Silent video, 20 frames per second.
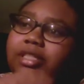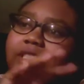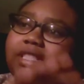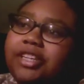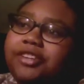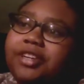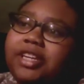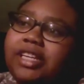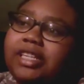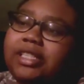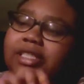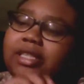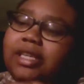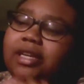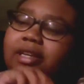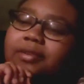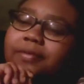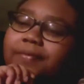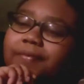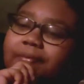
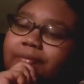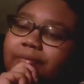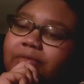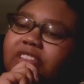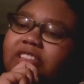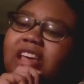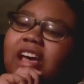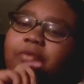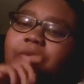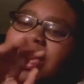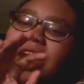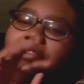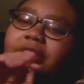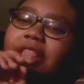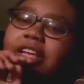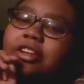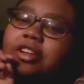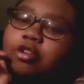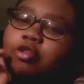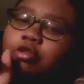the series,
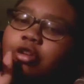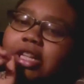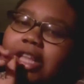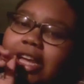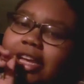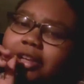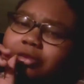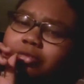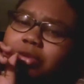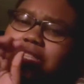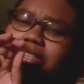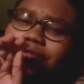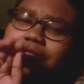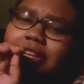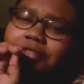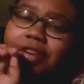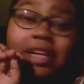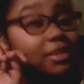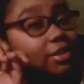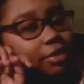so that way everything can
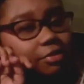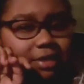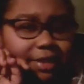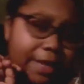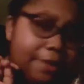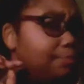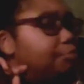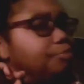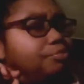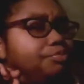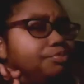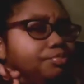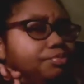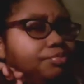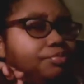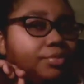correlate with different events.